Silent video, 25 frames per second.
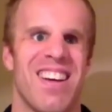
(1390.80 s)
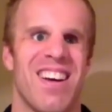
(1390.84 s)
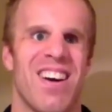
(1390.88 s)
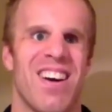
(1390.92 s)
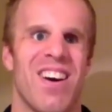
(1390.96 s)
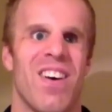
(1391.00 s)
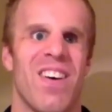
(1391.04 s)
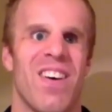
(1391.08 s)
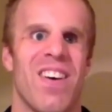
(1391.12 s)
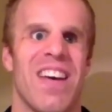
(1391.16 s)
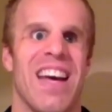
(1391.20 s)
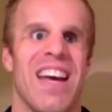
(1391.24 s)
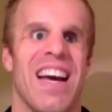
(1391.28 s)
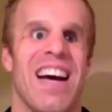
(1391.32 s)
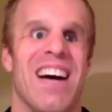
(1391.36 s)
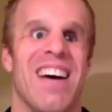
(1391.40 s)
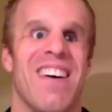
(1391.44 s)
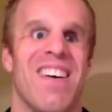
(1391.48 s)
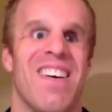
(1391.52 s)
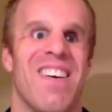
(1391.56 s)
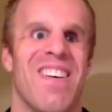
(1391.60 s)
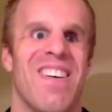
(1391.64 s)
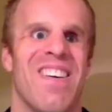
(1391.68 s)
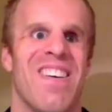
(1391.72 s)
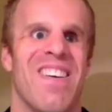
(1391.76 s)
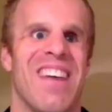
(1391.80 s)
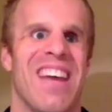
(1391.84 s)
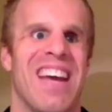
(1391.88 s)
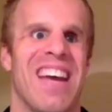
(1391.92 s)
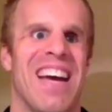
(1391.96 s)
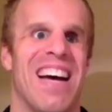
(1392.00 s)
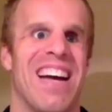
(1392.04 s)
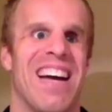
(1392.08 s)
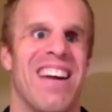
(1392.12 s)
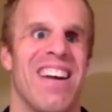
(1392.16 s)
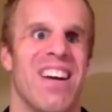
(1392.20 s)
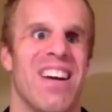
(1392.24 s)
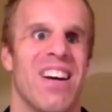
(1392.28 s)
Oh yeah. Oh
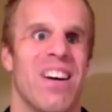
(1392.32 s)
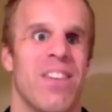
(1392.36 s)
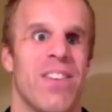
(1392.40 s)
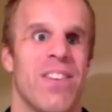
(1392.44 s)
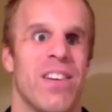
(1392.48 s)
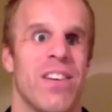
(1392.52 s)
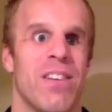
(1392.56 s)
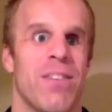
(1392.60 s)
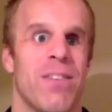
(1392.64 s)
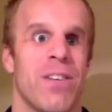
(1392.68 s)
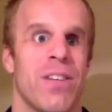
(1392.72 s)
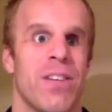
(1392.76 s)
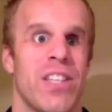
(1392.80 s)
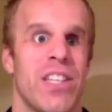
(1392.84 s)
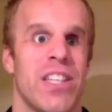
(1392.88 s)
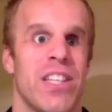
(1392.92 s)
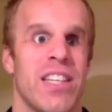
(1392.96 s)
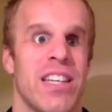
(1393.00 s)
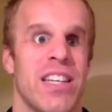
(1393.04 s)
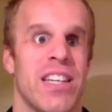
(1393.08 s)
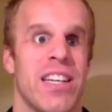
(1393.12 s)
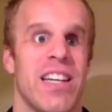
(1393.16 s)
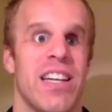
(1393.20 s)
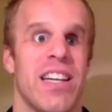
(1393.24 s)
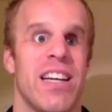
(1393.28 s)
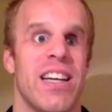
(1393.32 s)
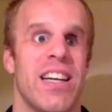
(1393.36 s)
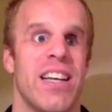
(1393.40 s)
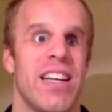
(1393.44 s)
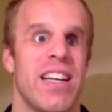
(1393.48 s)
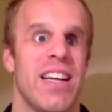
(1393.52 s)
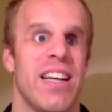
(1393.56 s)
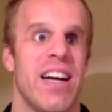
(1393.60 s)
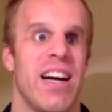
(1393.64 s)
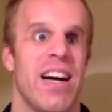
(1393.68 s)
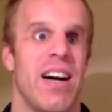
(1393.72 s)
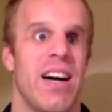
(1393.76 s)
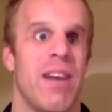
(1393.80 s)
yeah. No, for sure.
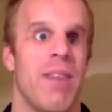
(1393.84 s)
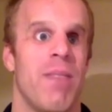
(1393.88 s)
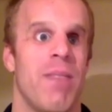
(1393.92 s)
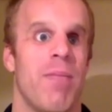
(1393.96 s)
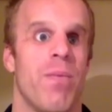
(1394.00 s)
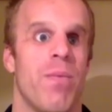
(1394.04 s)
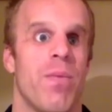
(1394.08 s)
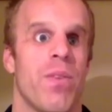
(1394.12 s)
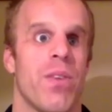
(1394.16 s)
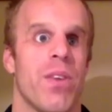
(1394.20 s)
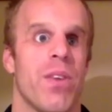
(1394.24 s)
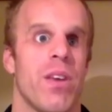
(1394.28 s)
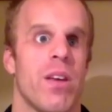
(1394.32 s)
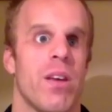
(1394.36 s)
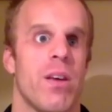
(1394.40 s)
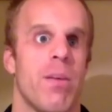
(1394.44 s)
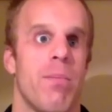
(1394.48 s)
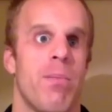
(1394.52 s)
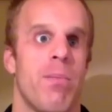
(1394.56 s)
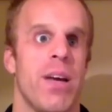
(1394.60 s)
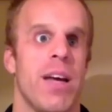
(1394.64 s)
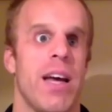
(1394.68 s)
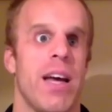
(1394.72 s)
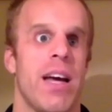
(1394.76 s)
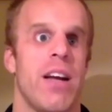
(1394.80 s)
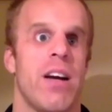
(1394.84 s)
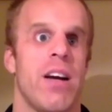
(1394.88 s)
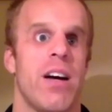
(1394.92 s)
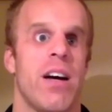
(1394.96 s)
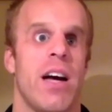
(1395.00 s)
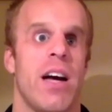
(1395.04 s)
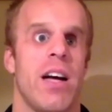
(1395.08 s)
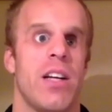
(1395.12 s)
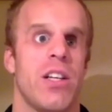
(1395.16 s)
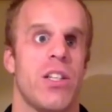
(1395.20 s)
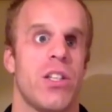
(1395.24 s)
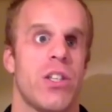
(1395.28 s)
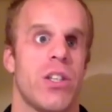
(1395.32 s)
But yeah, no,
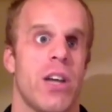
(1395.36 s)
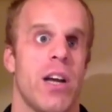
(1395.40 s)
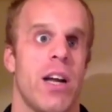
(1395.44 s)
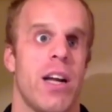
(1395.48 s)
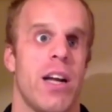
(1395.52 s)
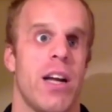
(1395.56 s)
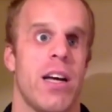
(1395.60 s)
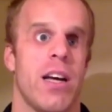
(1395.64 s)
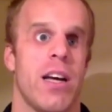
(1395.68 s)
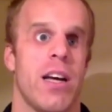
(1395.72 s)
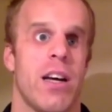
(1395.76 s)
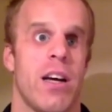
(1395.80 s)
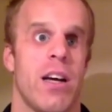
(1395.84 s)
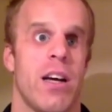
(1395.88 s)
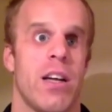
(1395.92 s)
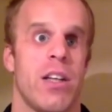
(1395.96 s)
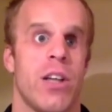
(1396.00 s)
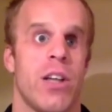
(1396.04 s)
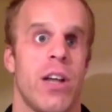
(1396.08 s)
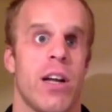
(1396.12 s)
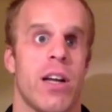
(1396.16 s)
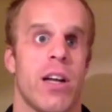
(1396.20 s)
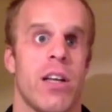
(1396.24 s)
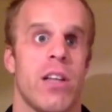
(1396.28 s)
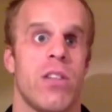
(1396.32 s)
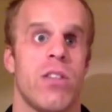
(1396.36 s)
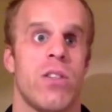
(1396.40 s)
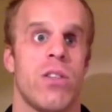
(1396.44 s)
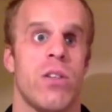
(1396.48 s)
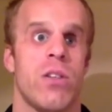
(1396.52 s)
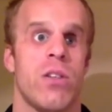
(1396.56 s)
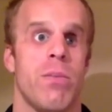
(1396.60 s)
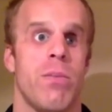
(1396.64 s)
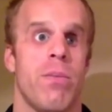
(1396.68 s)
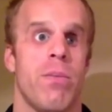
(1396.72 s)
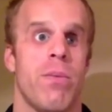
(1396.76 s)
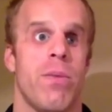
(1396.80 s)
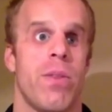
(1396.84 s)
I try to
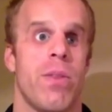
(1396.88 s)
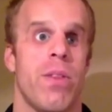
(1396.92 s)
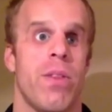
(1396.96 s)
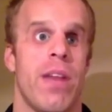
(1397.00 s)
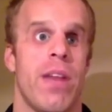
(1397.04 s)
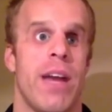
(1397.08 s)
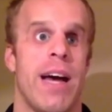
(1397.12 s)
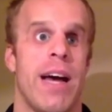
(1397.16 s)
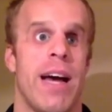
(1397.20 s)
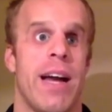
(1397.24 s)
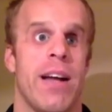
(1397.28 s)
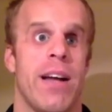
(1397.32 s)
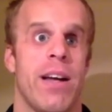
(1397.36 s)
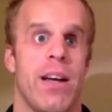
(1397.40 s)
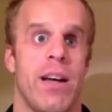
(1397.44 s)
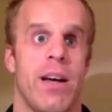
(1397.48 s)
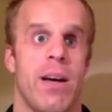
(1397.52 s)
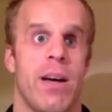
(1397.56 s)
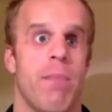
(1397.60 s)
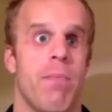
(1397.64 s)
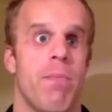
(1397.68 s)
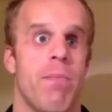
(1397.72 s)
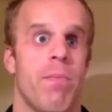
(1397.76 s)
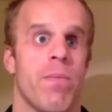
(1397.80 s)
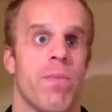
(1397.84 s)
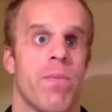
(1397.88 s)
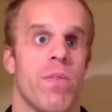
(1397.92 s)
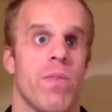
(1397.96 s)
consume that, you